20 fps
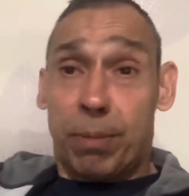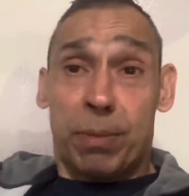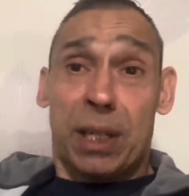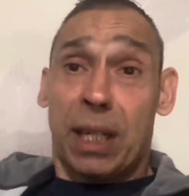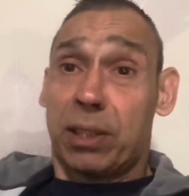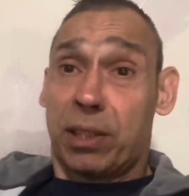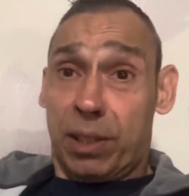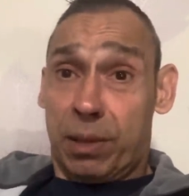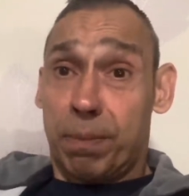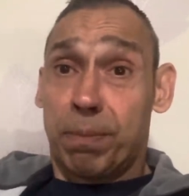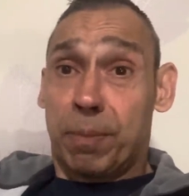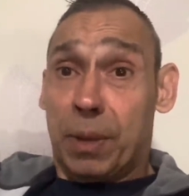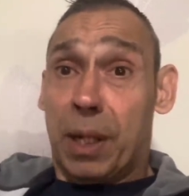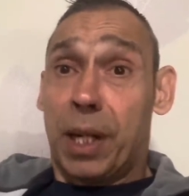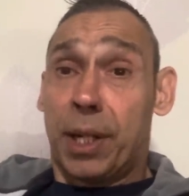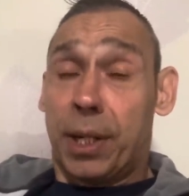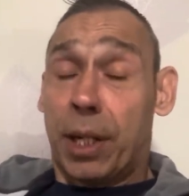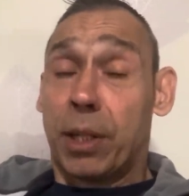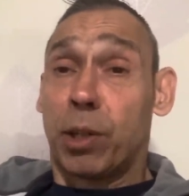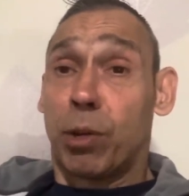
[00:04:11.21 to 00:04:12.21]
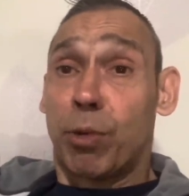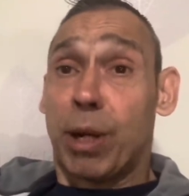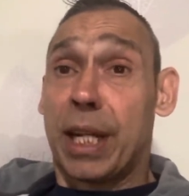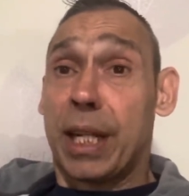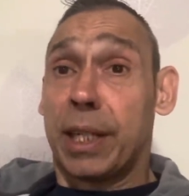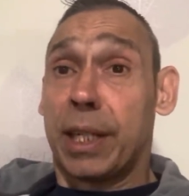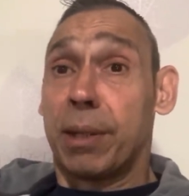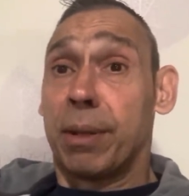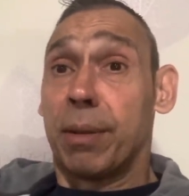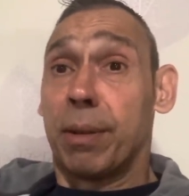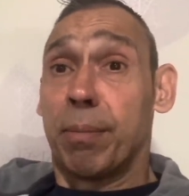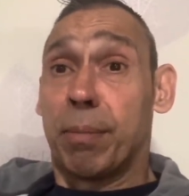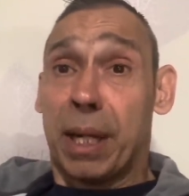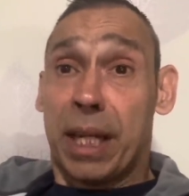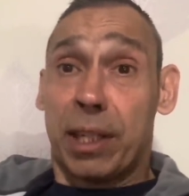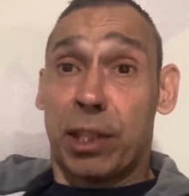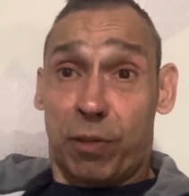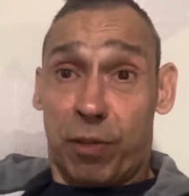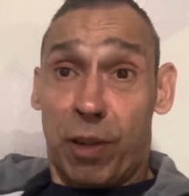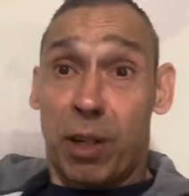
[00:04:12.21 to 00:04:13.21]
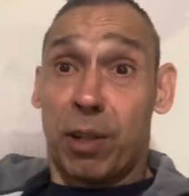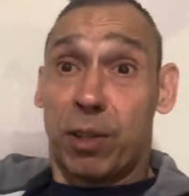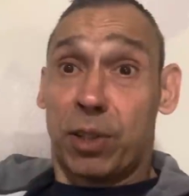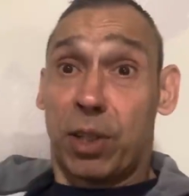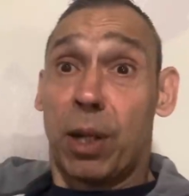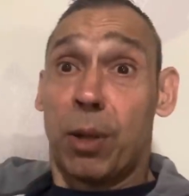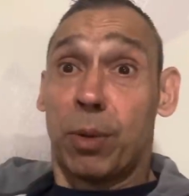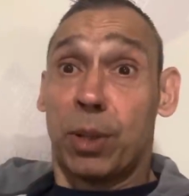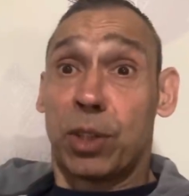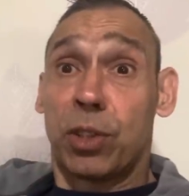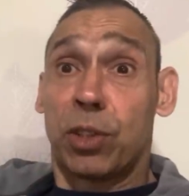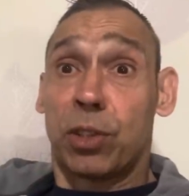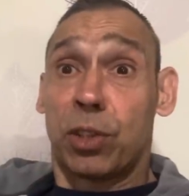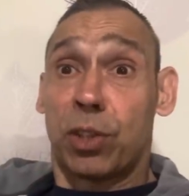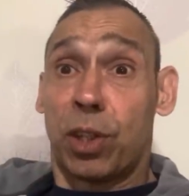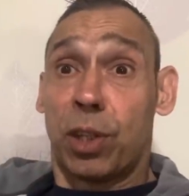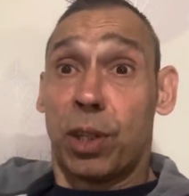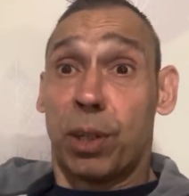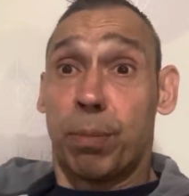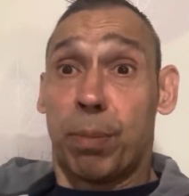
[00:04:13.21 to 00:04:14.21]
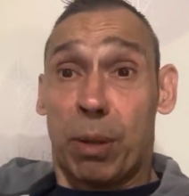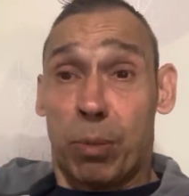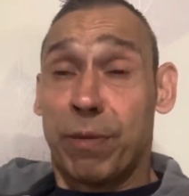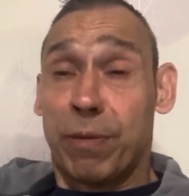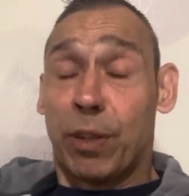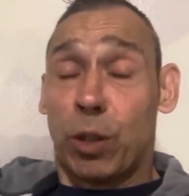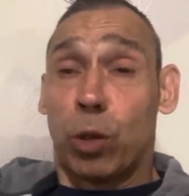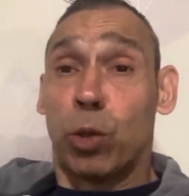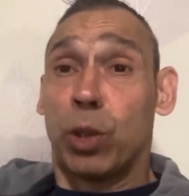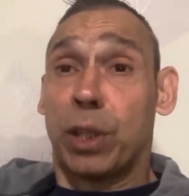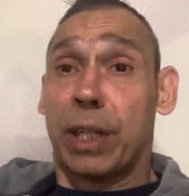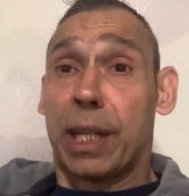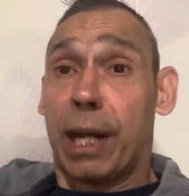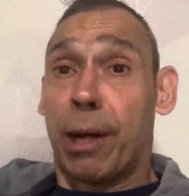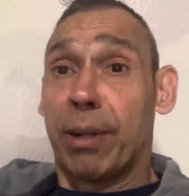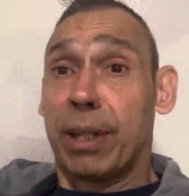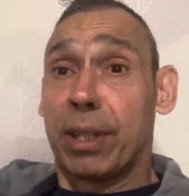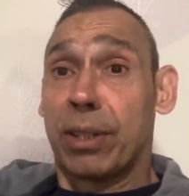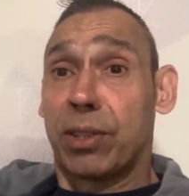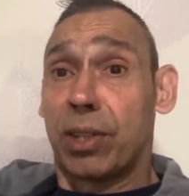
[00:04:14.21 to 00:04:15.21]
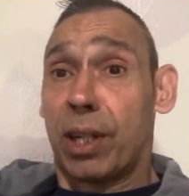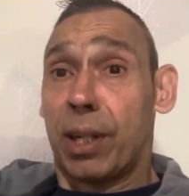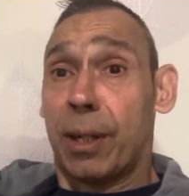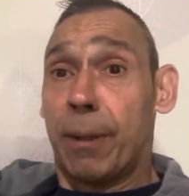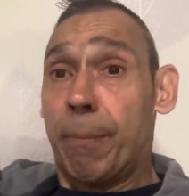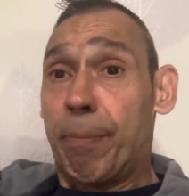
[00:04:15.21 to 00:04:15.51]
That's an underrated man as far as I was concerned, but with a good character.